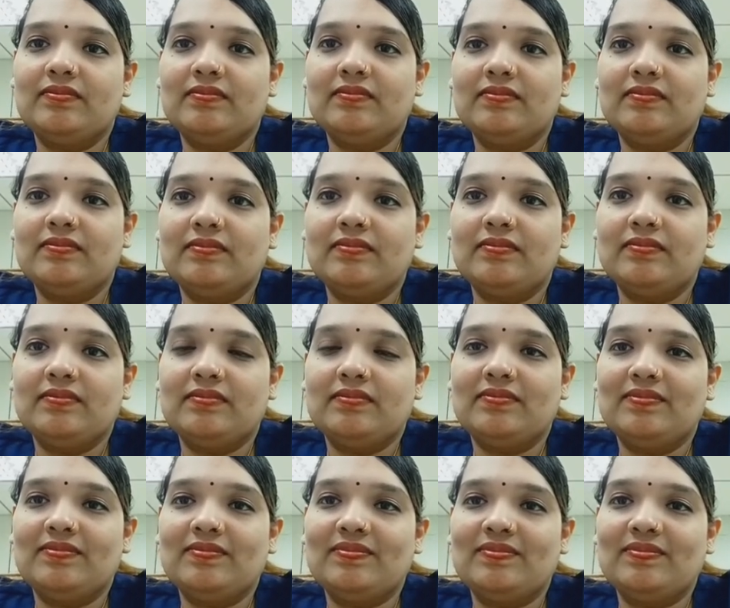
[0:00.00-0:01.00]

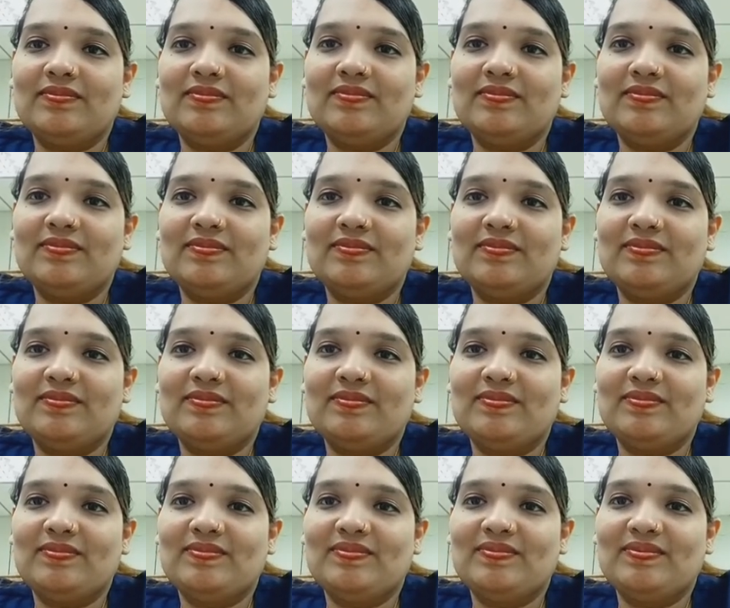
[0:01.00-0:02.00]

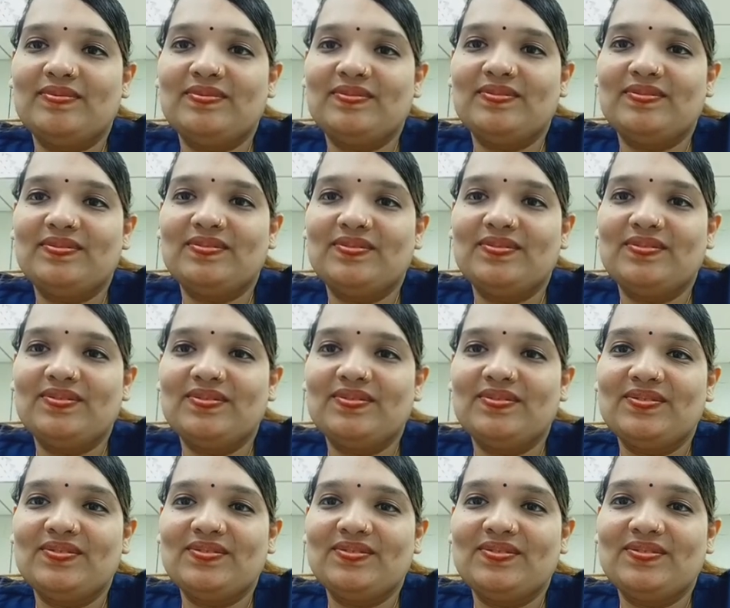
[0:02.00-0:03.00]

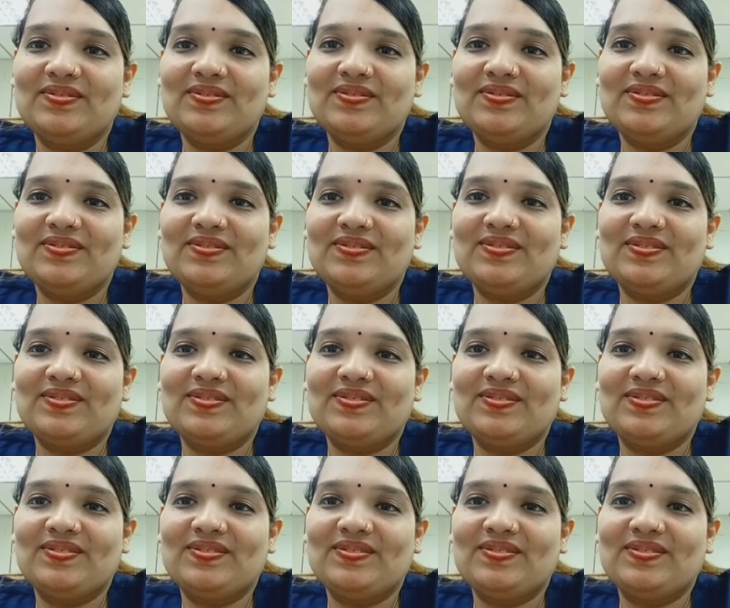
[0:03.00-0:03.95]
[no speech]